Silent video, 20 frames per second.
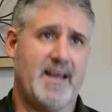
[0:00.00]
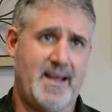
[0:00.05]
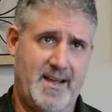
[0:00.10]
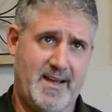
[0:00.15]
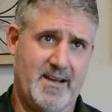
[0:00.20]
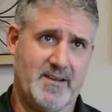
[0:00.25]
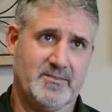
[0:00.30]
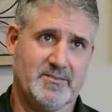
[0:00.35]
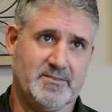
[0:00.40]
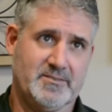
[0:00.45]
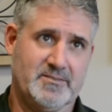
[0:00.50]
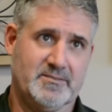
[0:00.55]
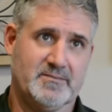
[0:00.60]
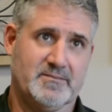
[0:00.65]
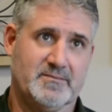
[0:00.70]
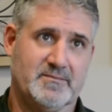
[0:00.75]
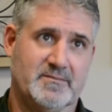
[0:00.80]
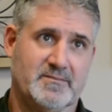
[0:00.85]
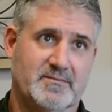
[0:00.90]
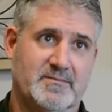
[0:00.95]
house
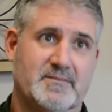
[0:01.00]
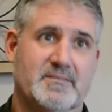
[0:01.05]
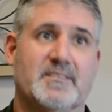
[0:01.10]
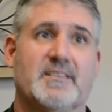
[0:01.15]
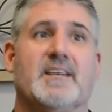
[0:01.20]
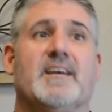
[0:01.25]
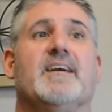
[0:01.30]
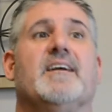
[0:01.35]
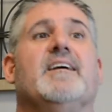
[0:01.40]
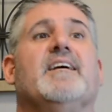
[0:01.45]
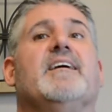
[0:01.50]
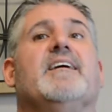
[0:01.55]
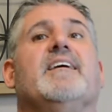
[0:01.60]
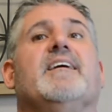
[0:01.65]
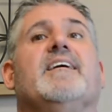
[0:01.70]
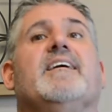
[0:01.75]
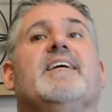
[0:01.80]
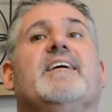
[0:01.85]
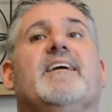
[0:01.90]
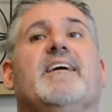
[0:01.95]

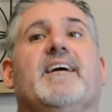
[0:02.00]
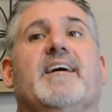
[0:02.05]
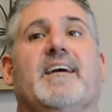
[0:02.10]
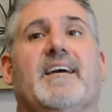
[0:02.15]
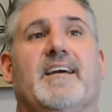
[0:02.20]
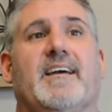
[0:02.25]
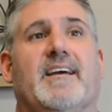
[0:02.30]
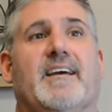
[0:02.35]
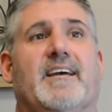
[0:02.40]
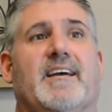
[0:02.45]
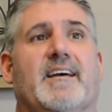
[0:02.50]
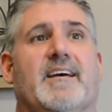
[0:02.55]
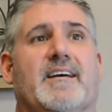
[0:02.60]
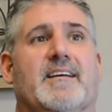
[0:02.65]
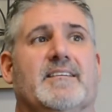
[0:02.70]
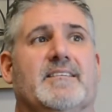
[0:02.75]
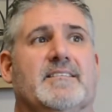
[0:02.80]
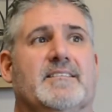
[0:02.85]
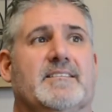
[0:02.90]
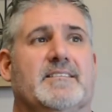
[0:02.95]

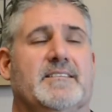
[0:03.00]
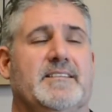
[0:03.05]
and